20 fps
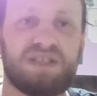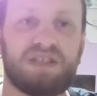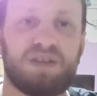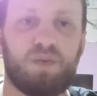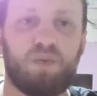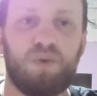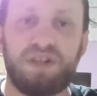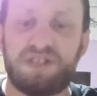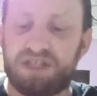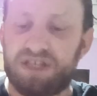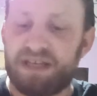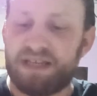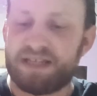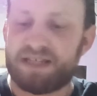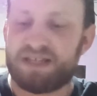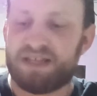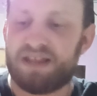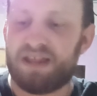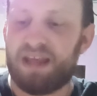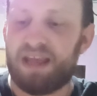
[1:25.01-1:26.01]
which
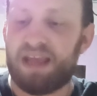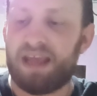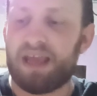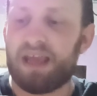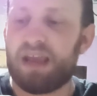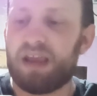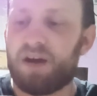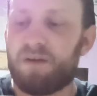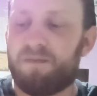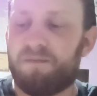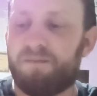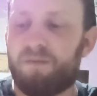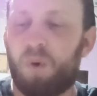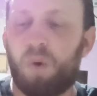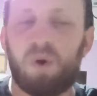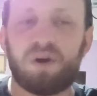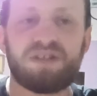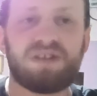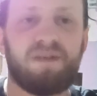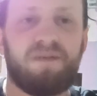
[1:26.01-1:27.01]
is the
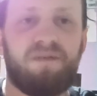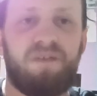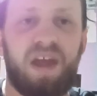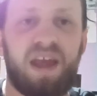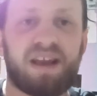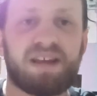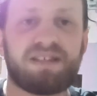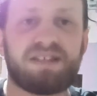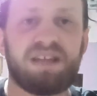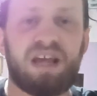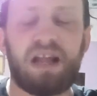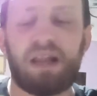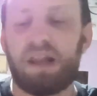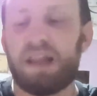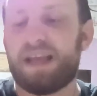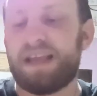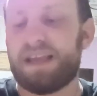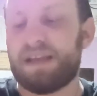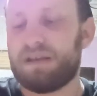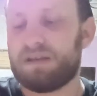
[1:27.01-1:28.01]
Force Effects
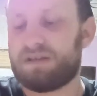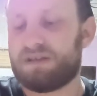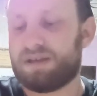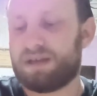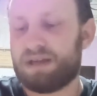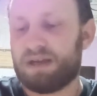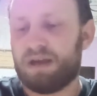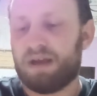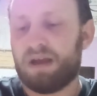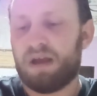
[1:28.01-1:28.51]
Elite